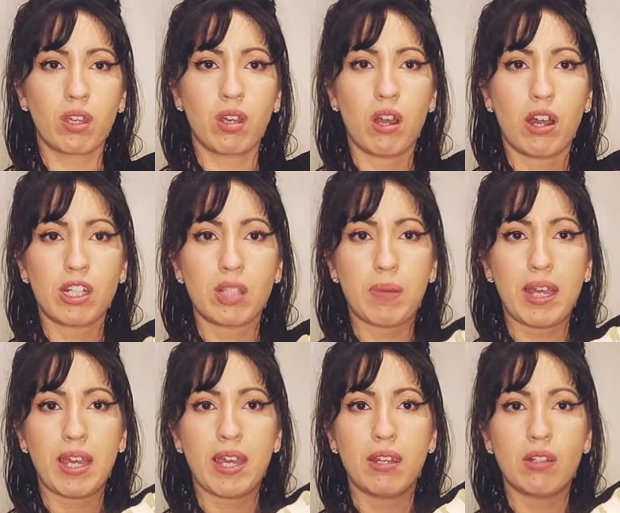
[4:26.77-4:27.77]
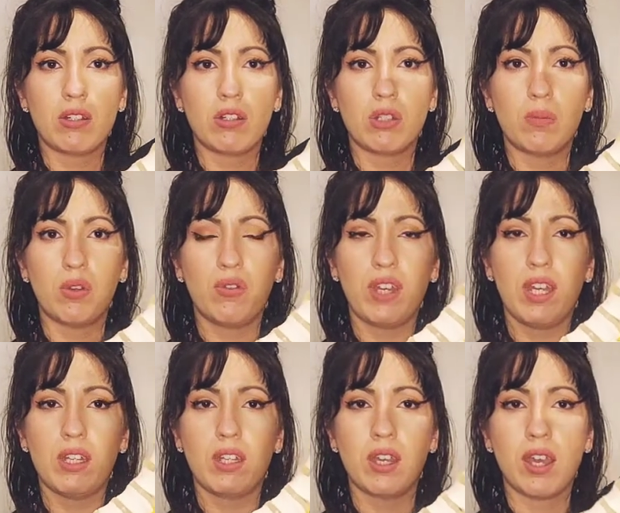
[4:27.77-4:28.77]
our spine to move
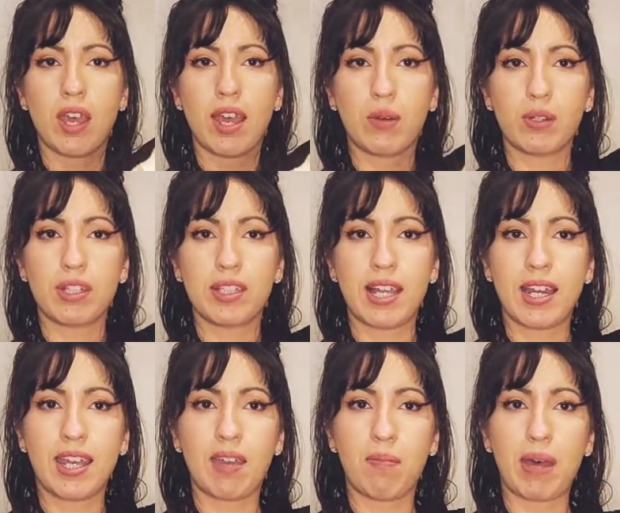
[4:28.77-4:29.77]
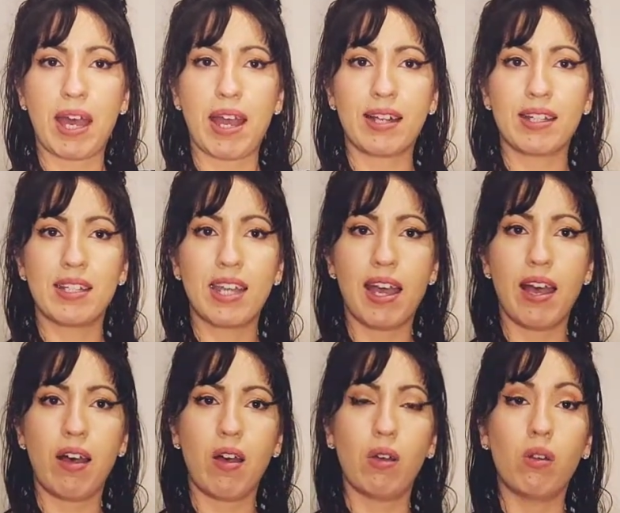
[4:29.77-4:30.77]
it, and we're setting it back
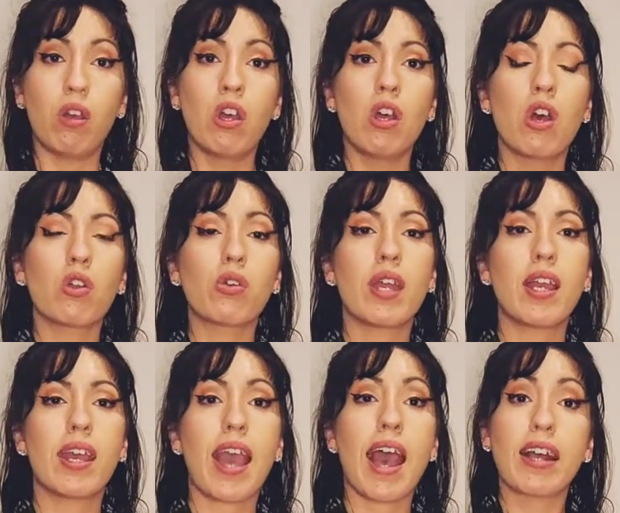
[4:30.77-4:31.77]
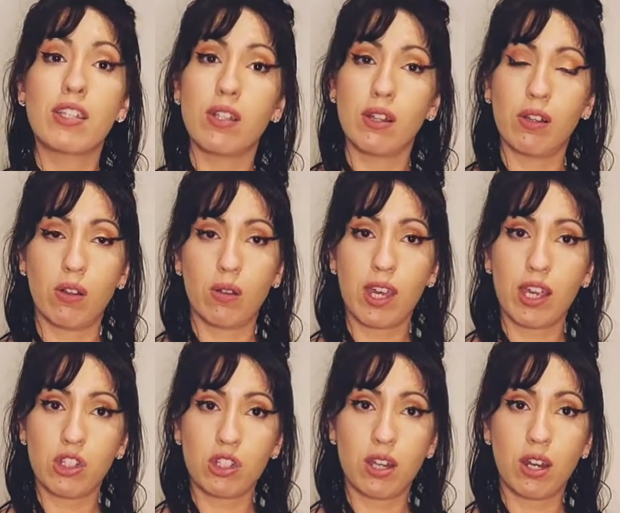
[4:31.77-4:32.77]
down, creating axial
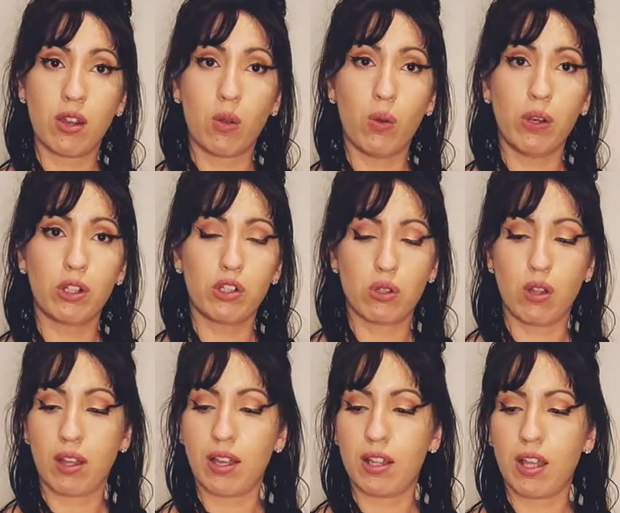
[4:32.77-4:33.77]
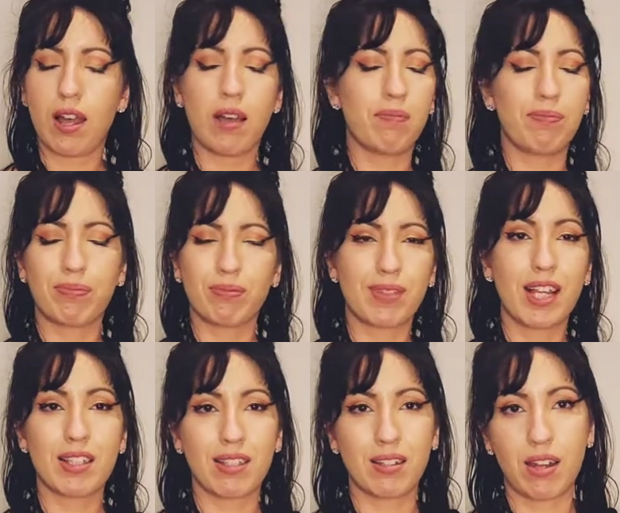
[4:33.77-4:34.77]
elongation and core control. And
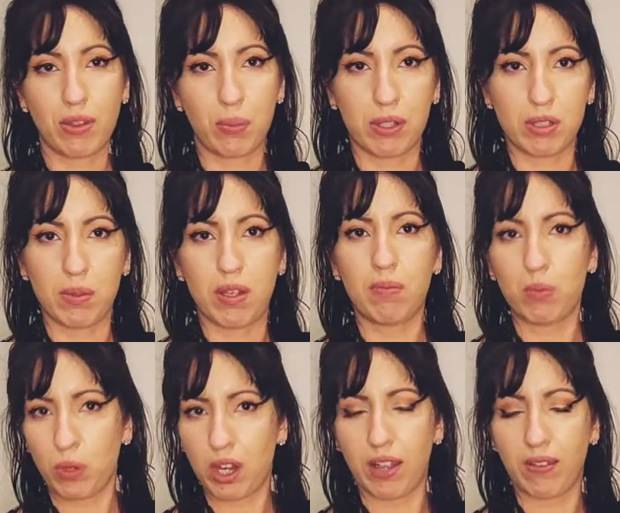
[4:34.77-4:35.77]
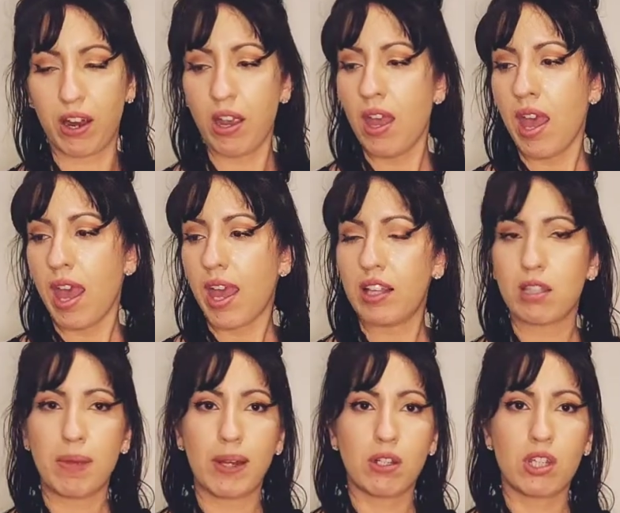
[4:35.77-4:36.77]
that's another principle. We're getting there. And
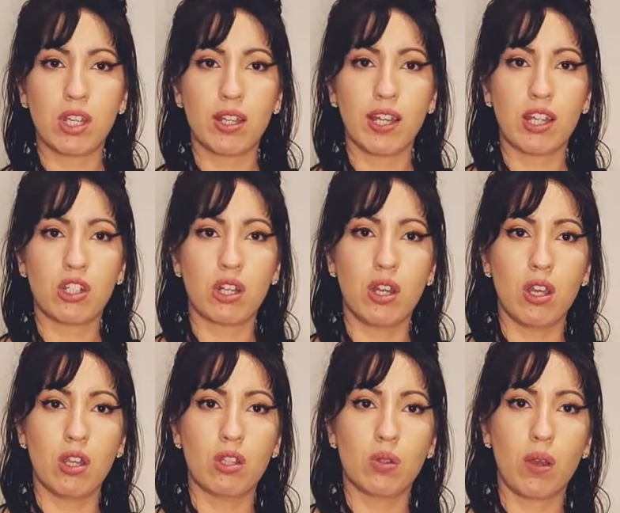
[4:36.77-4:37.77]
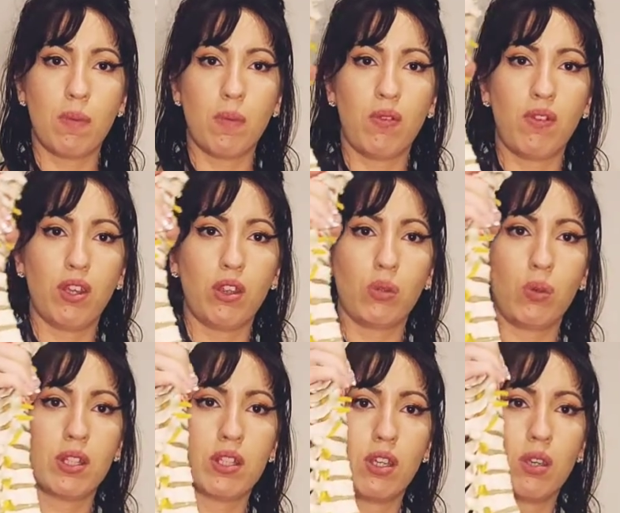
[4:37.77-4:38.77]
spine articulation. So I'm moving through
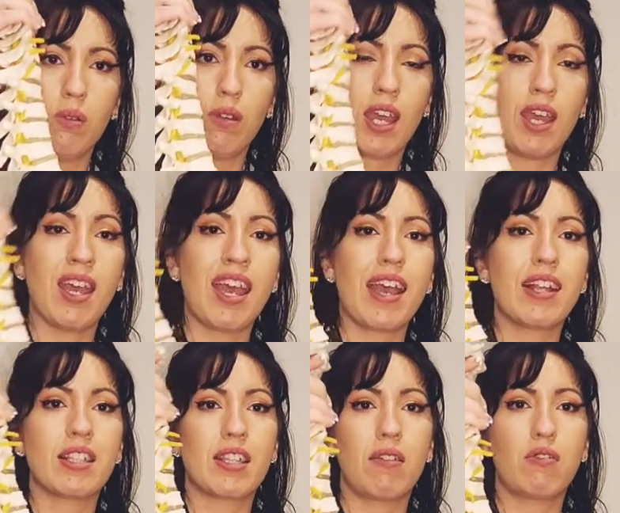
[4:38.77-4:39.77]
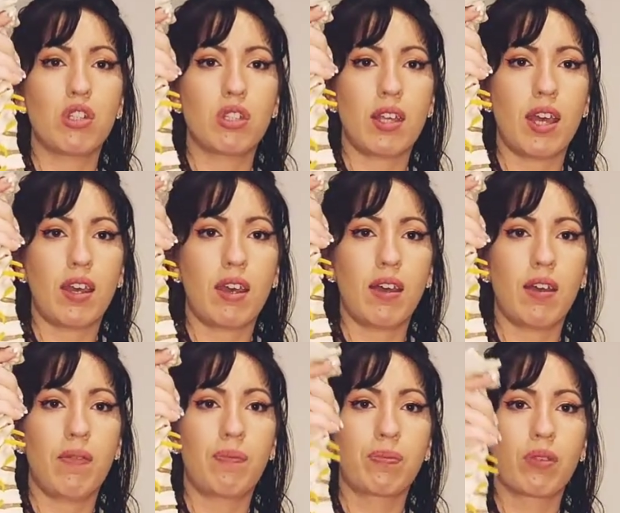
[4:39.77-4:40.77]
as a unit instead of just like
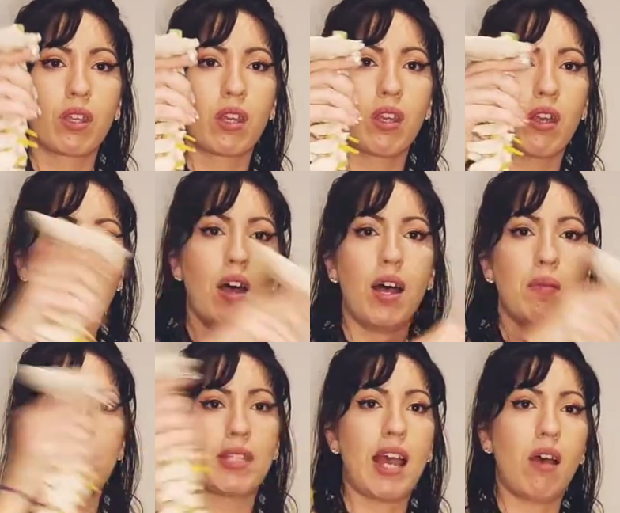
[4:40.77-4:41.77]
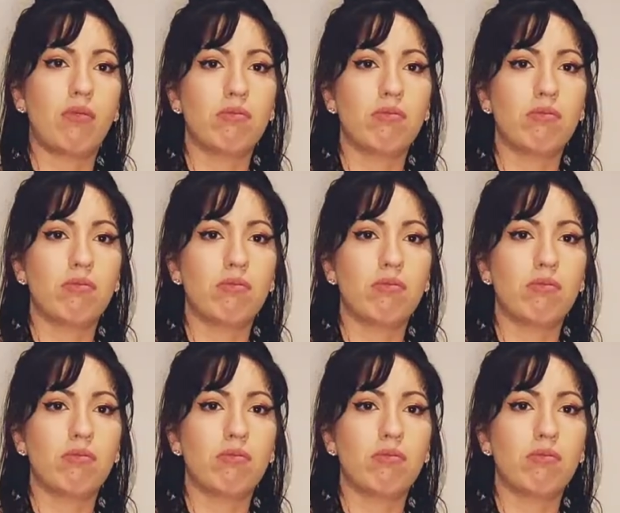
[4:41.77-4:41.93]
a up, down